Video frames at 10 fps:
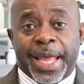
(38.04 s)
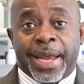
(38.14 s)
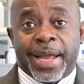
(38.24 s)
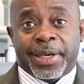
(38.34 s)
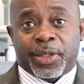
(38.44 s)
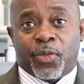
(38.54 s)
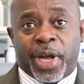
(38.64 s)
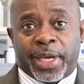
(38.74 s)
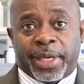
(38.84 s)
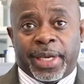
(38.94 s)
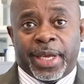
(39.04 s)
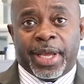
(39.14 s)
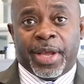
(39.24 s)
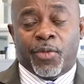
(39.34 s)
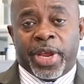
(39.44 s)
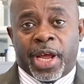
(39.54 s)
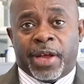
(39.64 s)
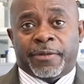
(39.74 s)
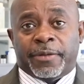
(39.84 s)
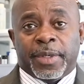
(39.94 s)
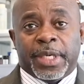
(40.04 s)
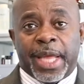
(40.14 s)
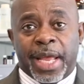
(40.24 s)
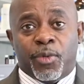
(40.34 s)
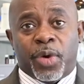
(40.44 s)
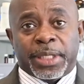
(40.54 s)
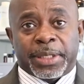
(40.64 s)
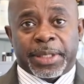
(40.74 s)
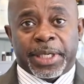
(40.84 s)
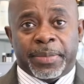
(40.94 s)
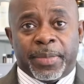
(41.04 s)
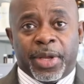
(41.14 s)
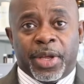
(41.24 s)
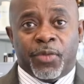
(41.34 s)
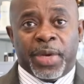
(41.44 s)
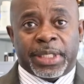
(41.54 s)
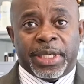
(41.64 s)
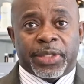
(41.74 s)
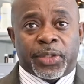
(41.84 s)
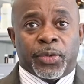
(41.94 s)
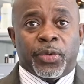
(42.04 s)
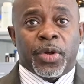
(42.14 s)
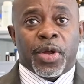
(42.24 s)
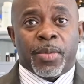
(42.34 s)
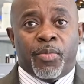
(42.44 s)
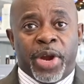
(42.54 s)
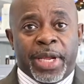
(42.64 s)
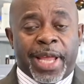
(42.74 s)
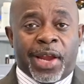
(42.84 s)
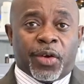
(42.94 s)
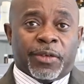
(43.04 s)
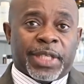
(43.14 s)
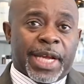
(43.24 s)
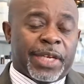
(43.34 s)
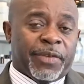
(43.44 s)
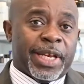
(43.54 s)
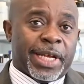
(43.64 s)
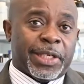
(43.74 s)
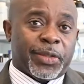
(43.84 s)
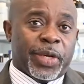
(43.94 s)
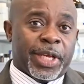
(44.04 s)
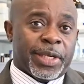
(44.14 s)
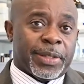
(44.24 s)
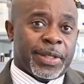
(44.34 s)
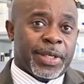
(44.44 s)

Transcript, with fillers: And that is why we have the early warning system which seeks to bring a lot of scientific data together